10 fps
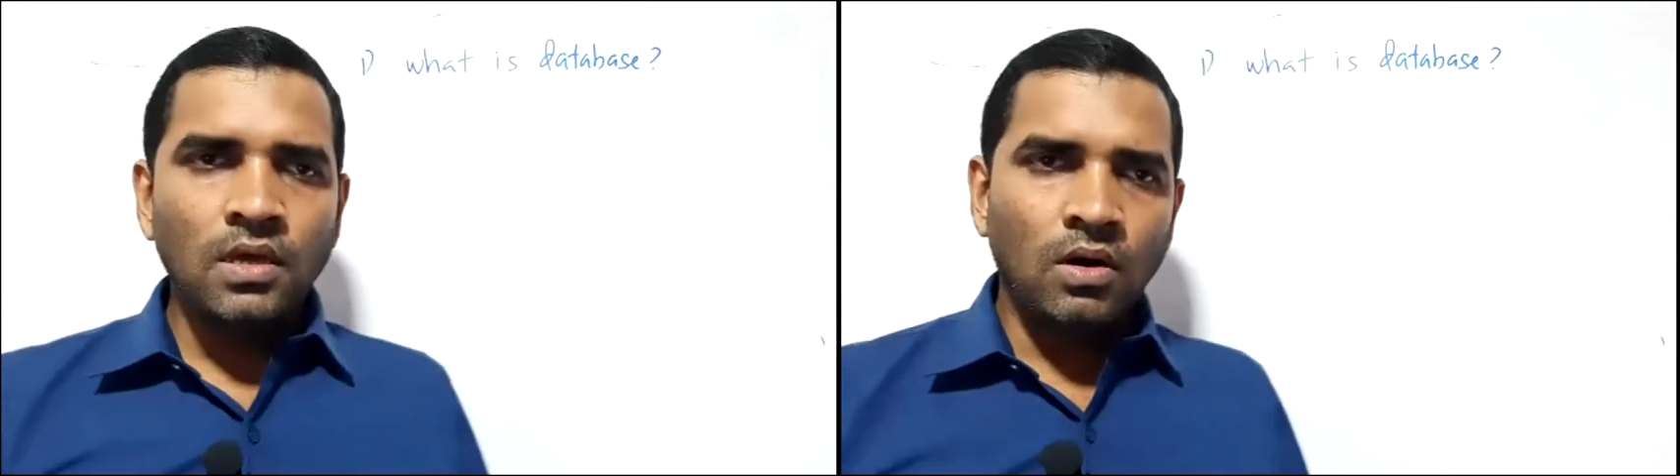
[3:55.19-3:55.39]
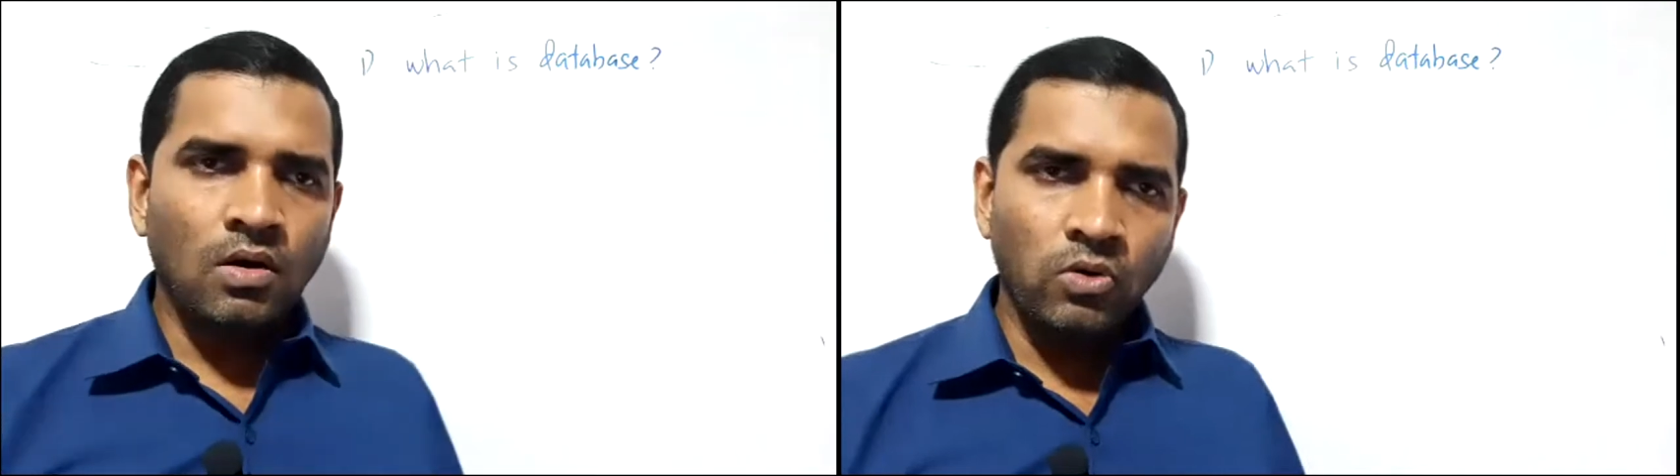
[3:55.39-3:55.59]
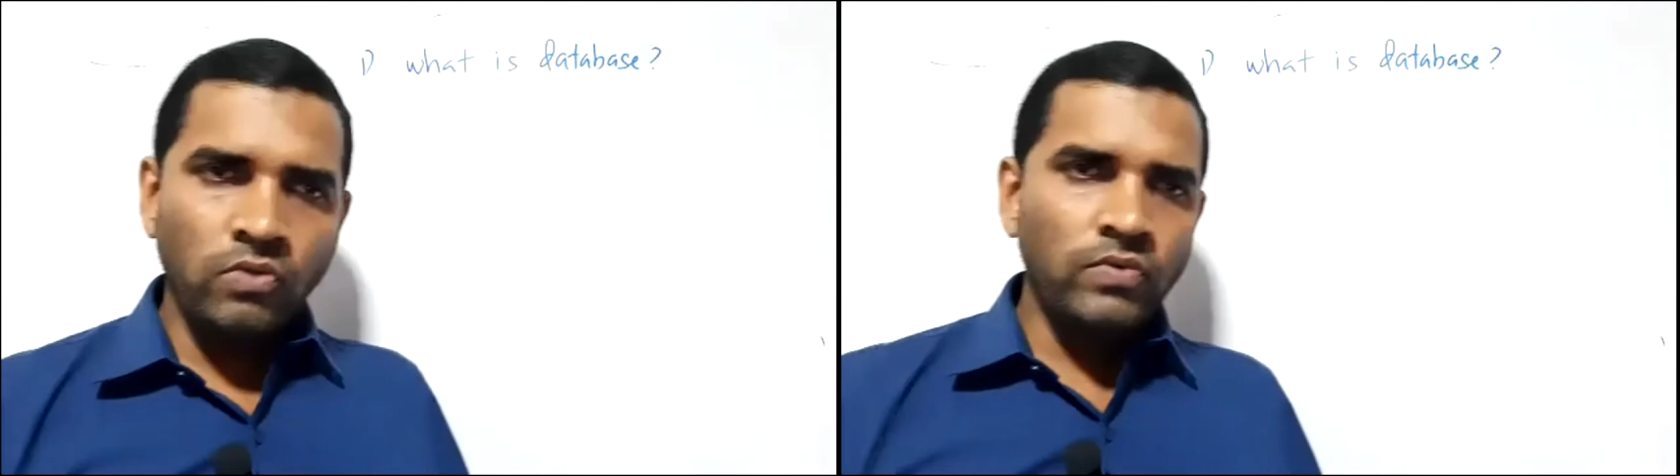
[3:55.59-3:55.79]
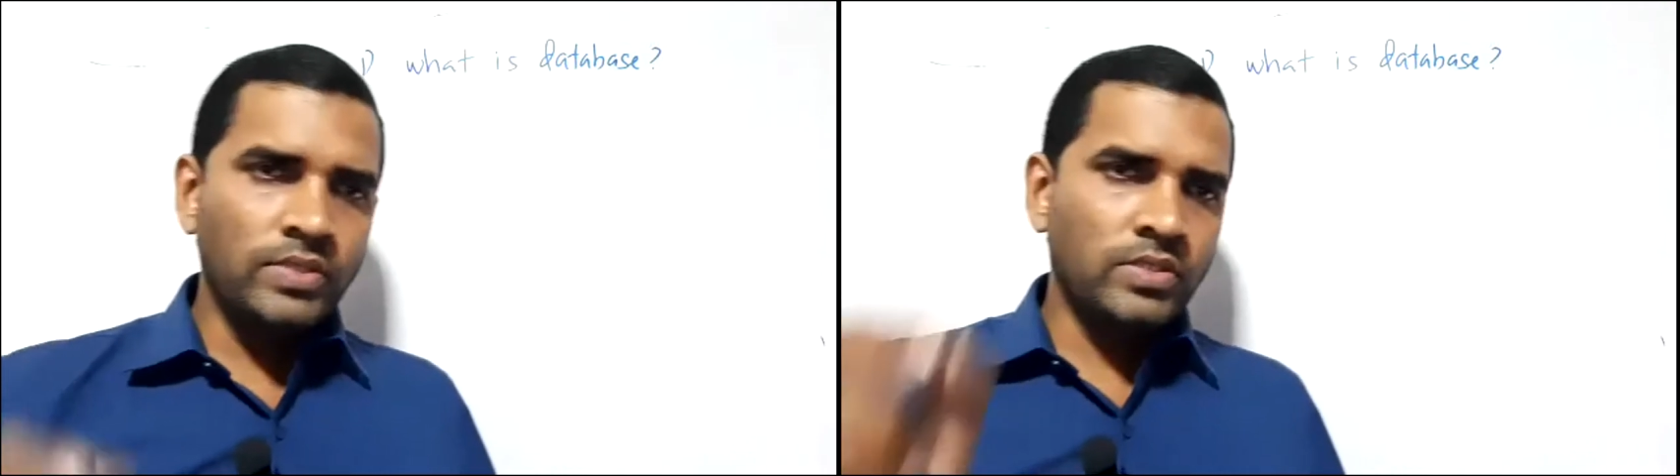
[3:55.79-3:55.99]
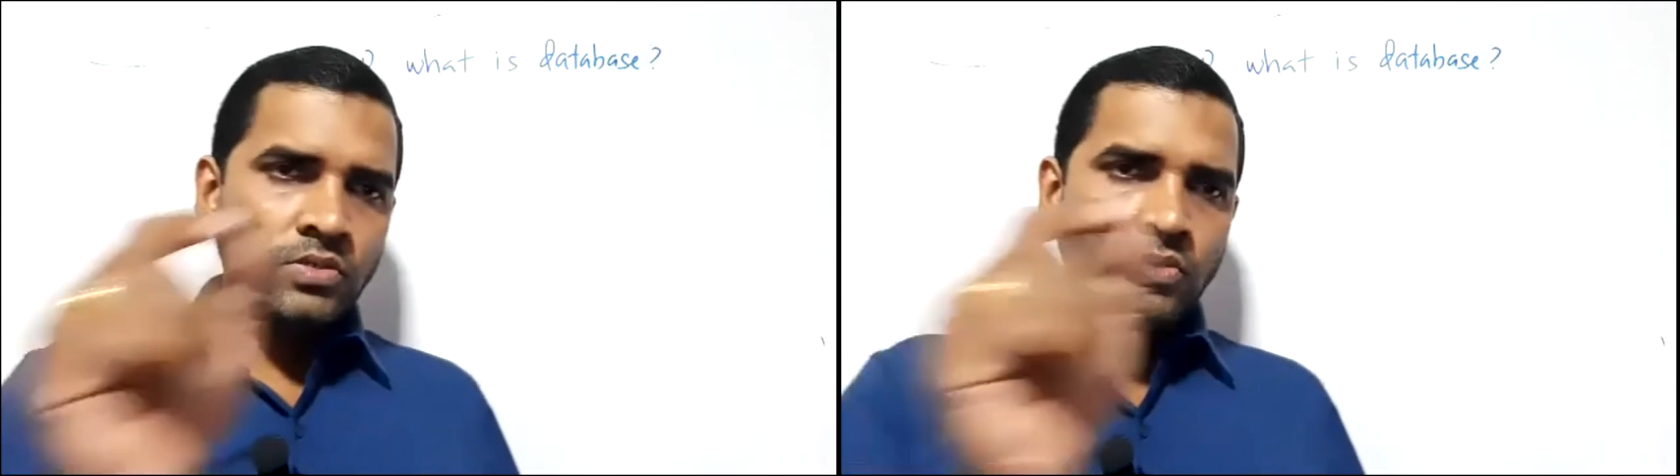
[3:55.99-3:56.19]
on
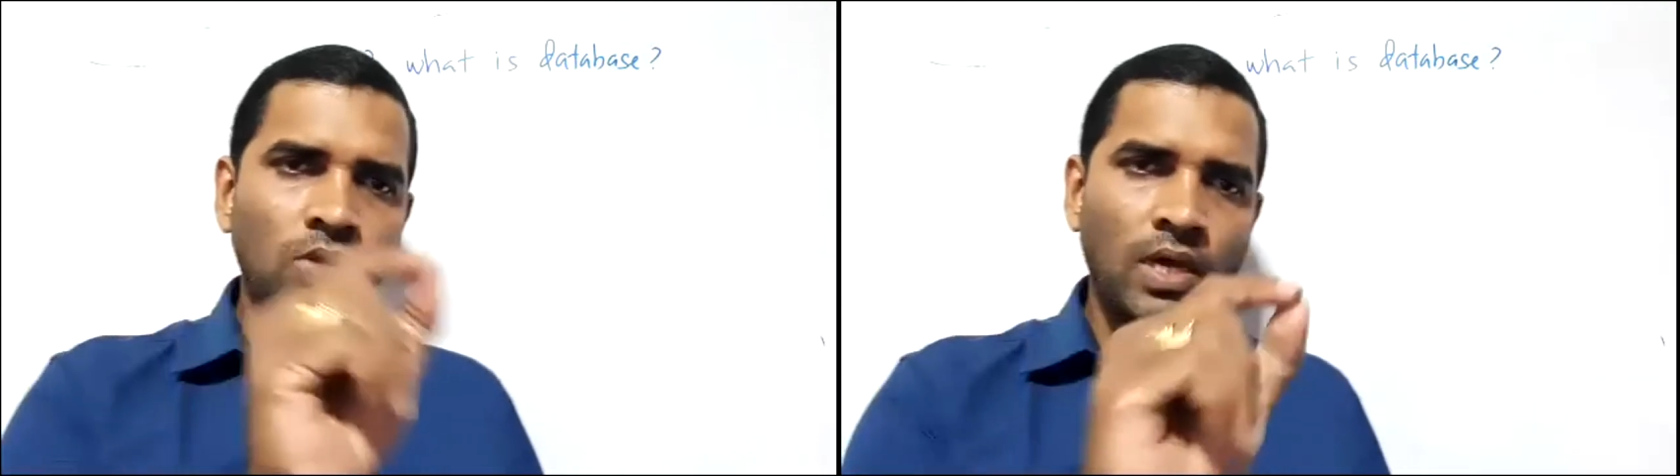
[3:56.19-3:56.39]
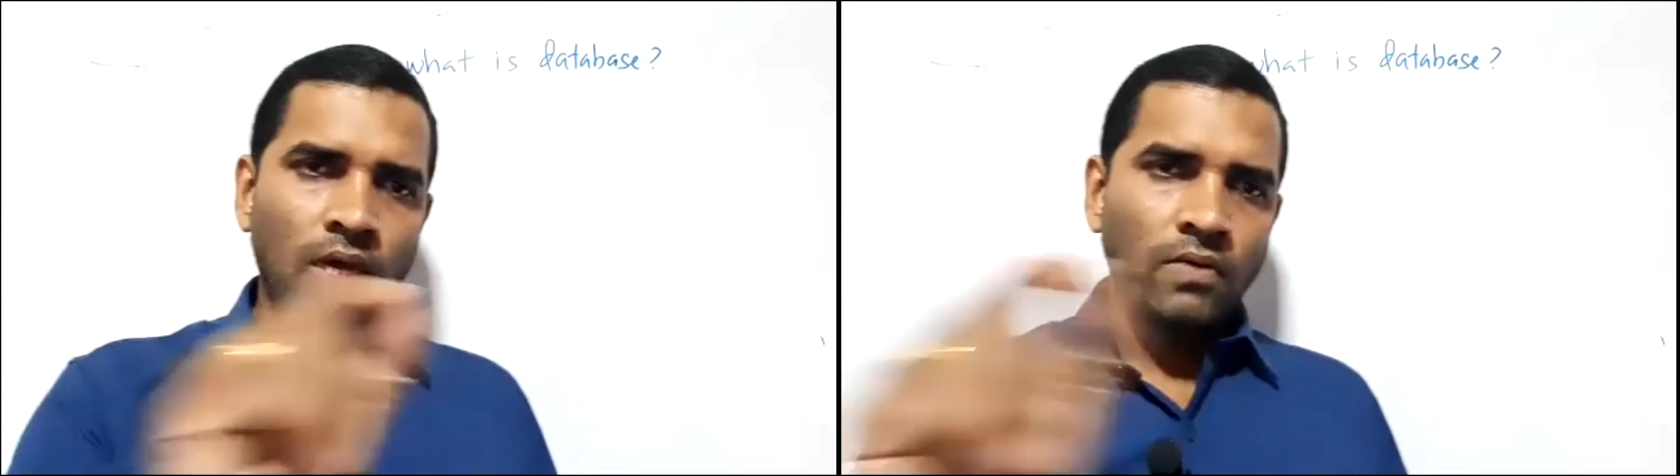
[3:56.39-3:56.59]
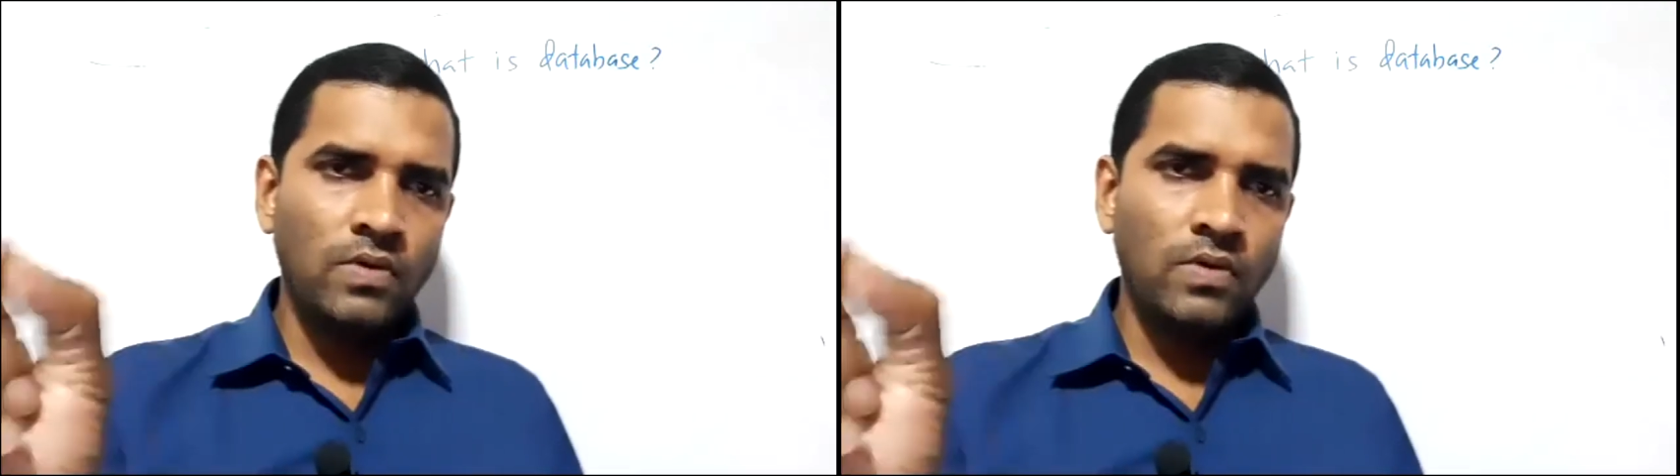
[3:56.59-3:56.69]
which you have